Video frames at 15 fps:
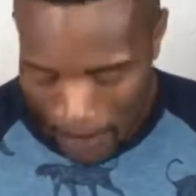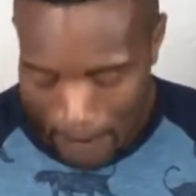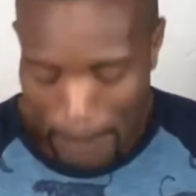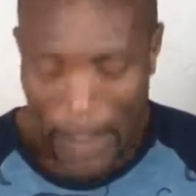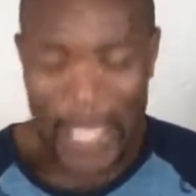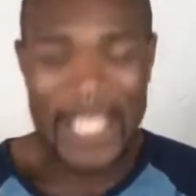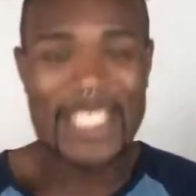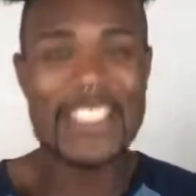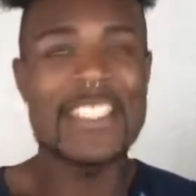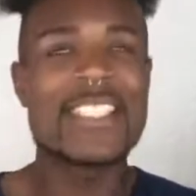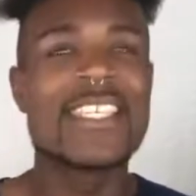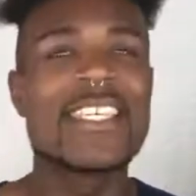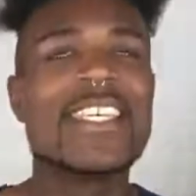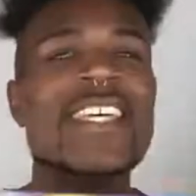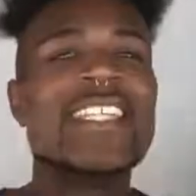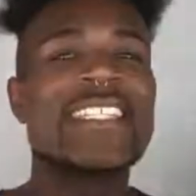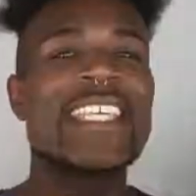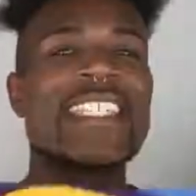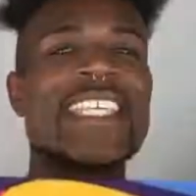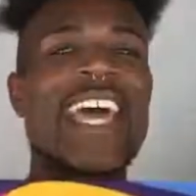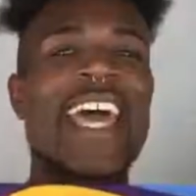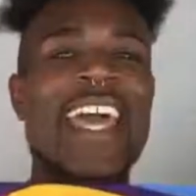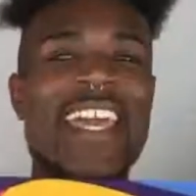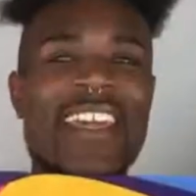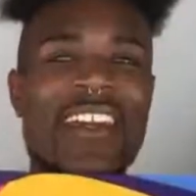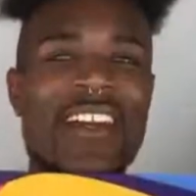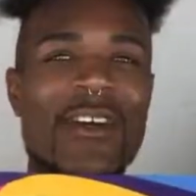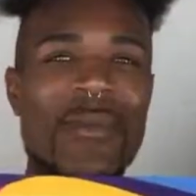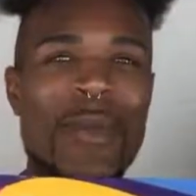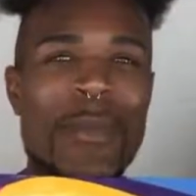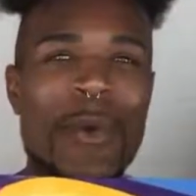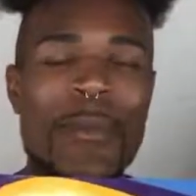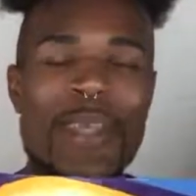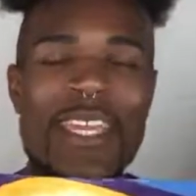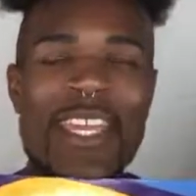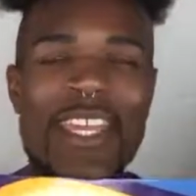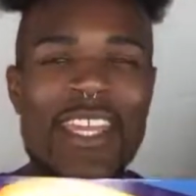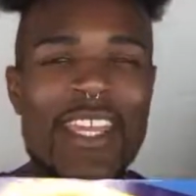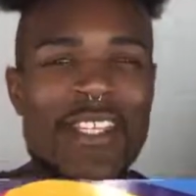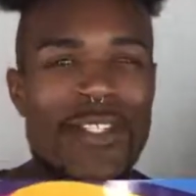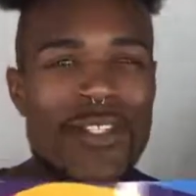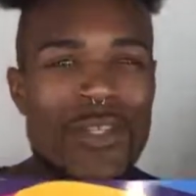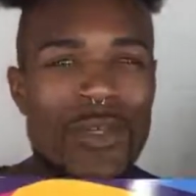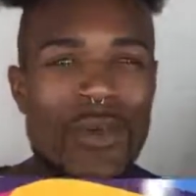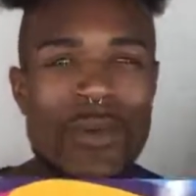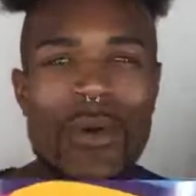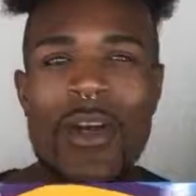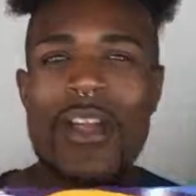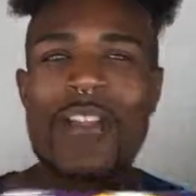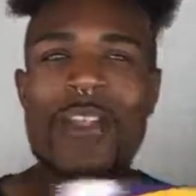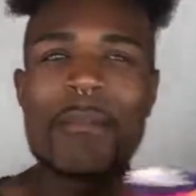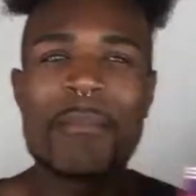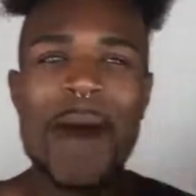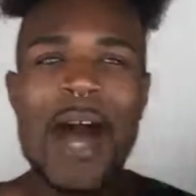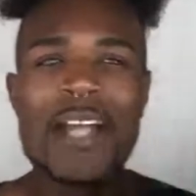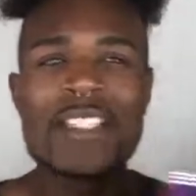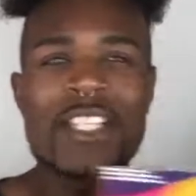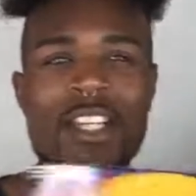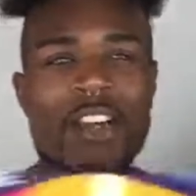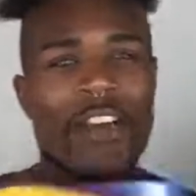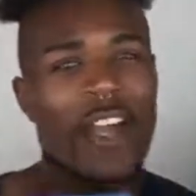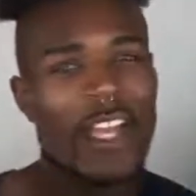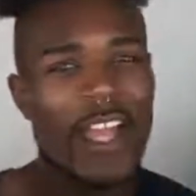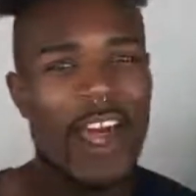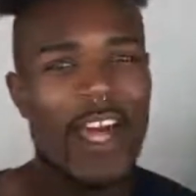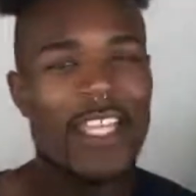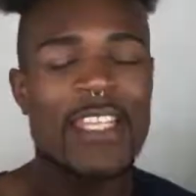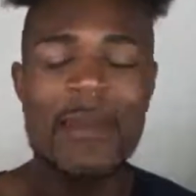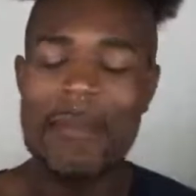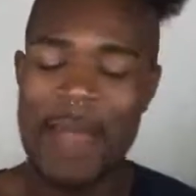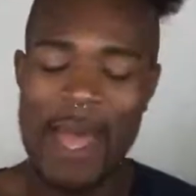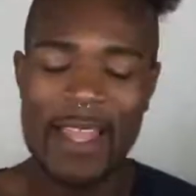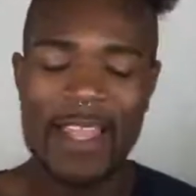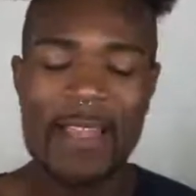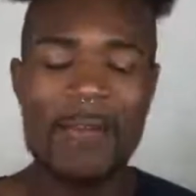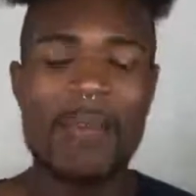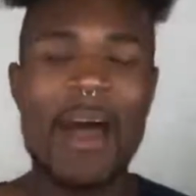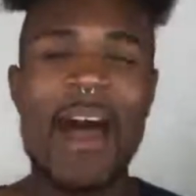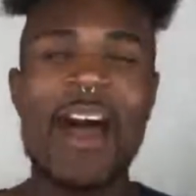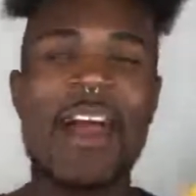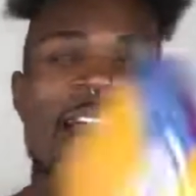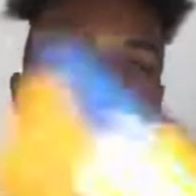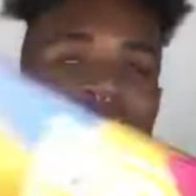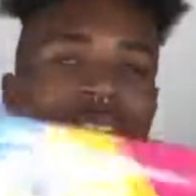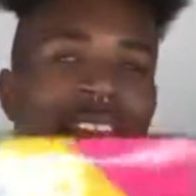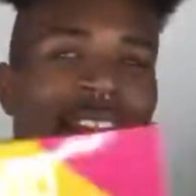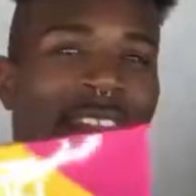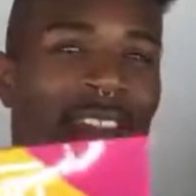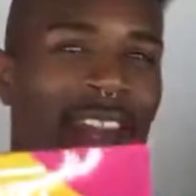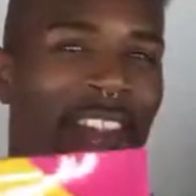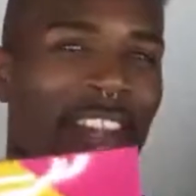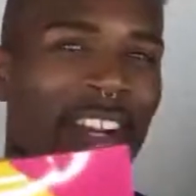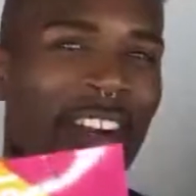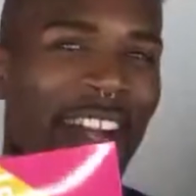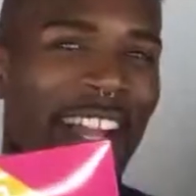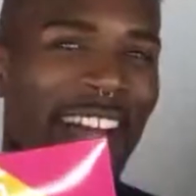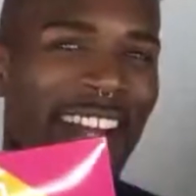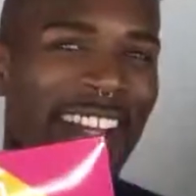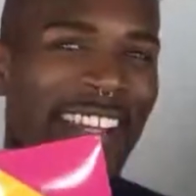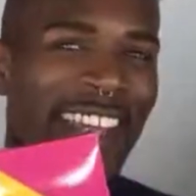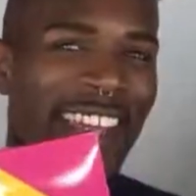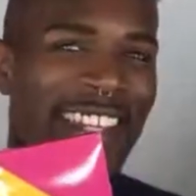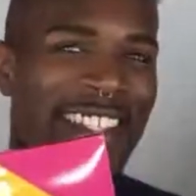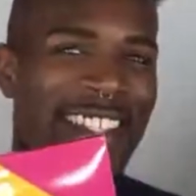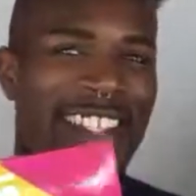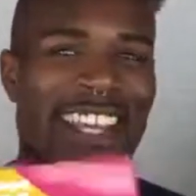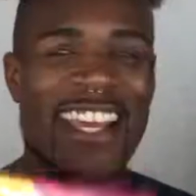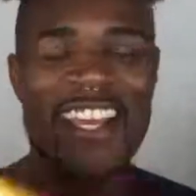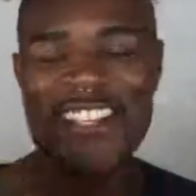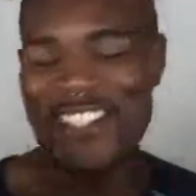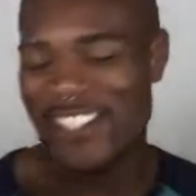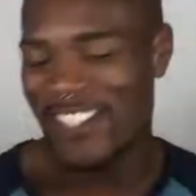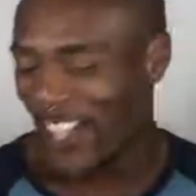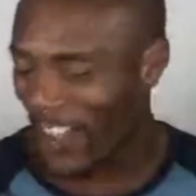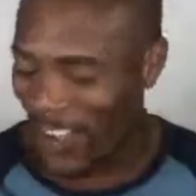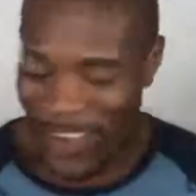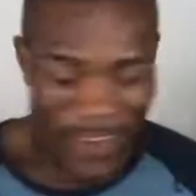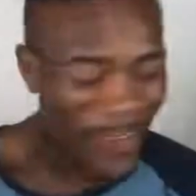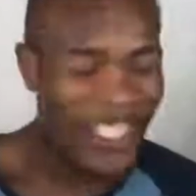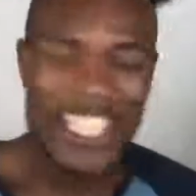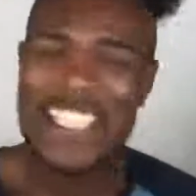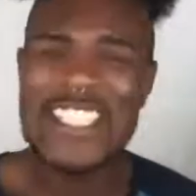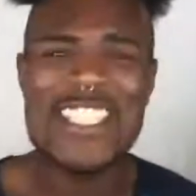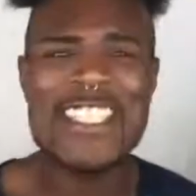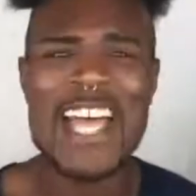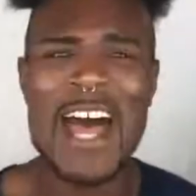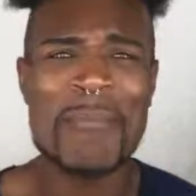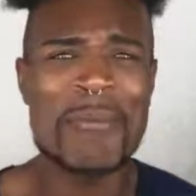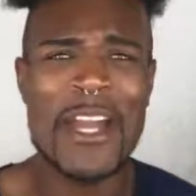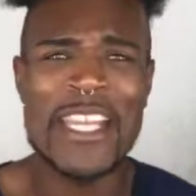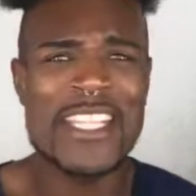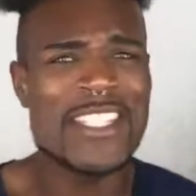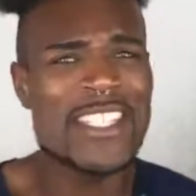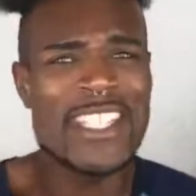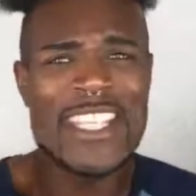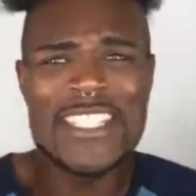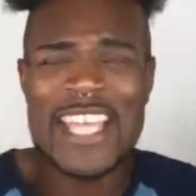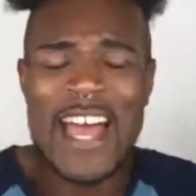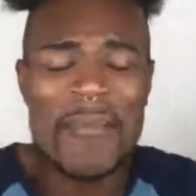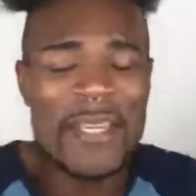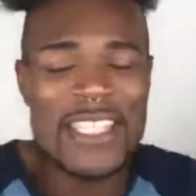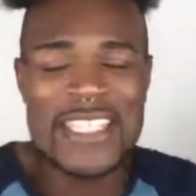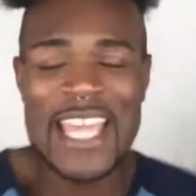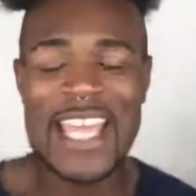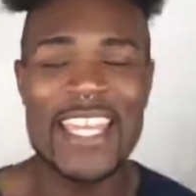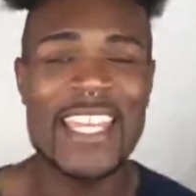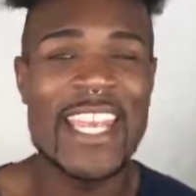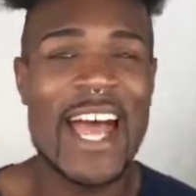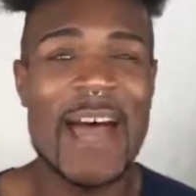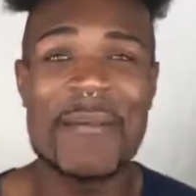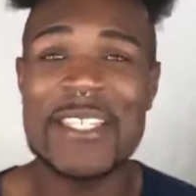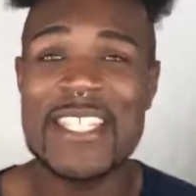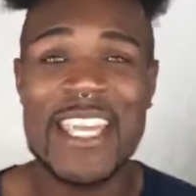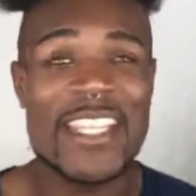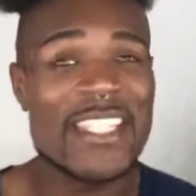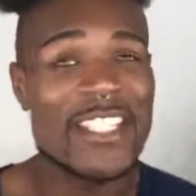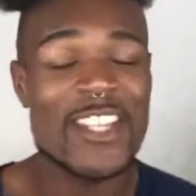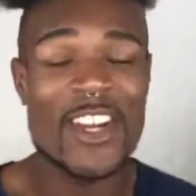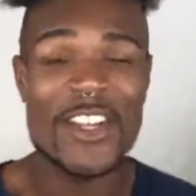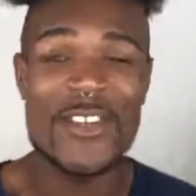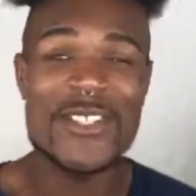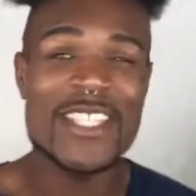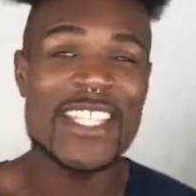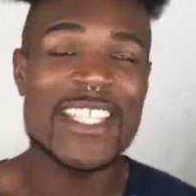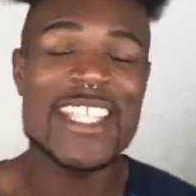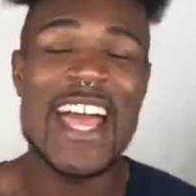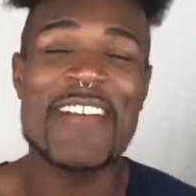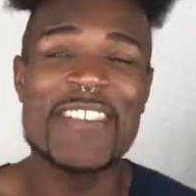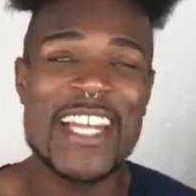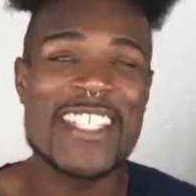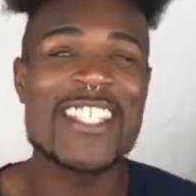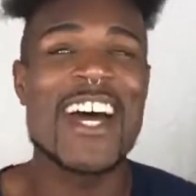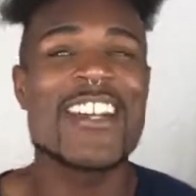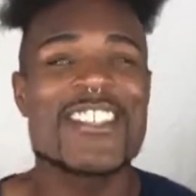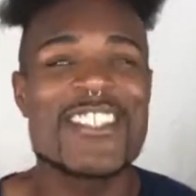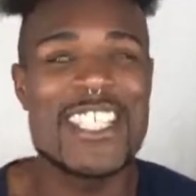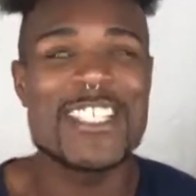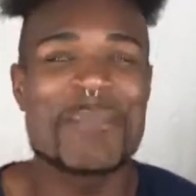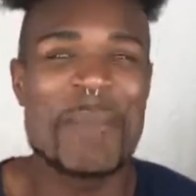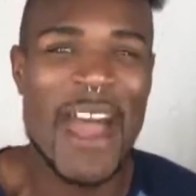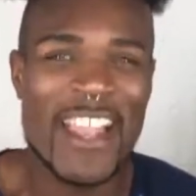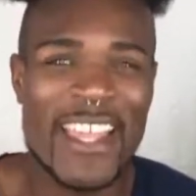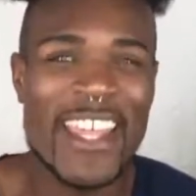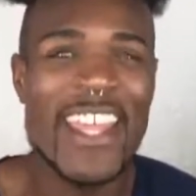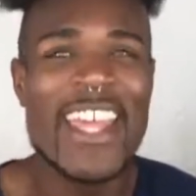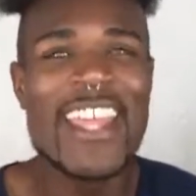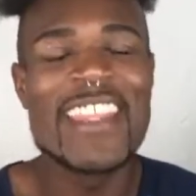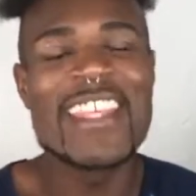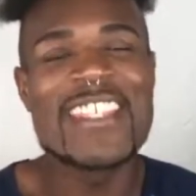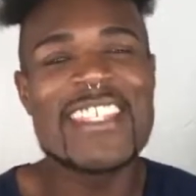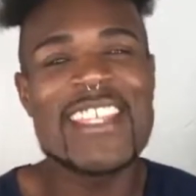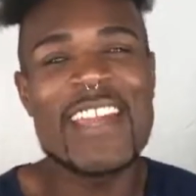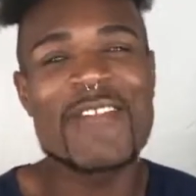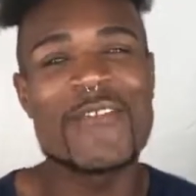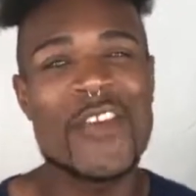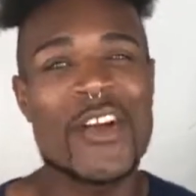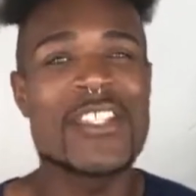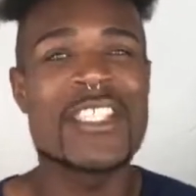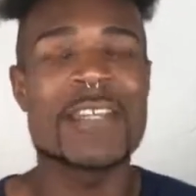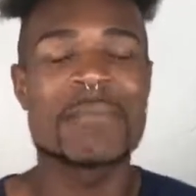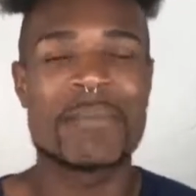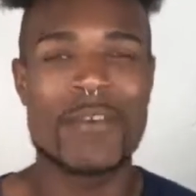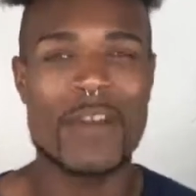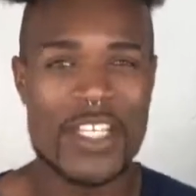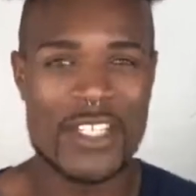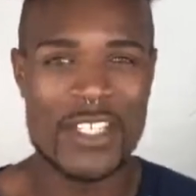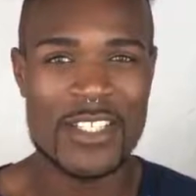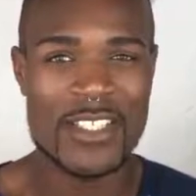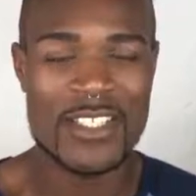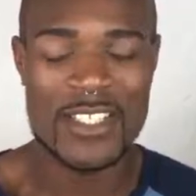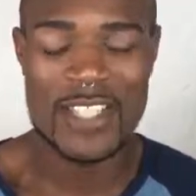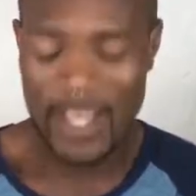But today, we will be getting into the box of crayon palette by the Crayon Case. So let's just hop right into this. I'm excited to start using this. I have not touched this palette. This is a first impression